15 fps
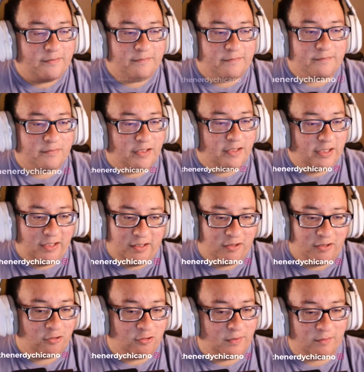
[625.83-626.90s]
But I
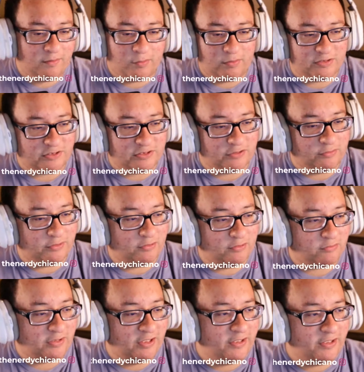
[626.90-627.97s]
hope everyone's doing
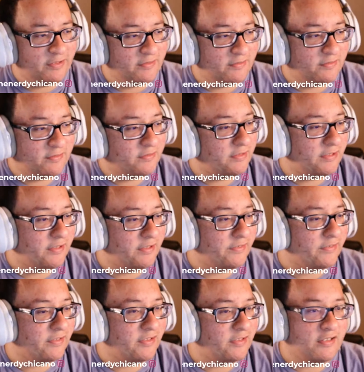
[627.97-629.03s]
okay
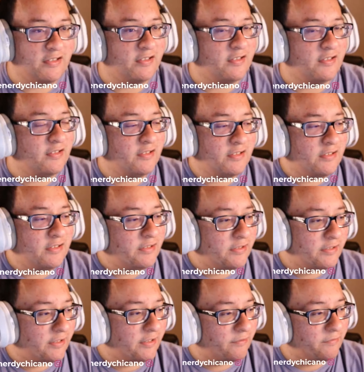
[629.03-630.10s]
and
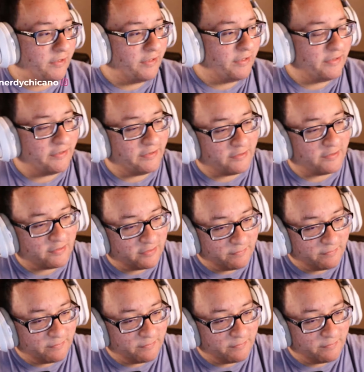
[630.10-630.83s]
getting ready here.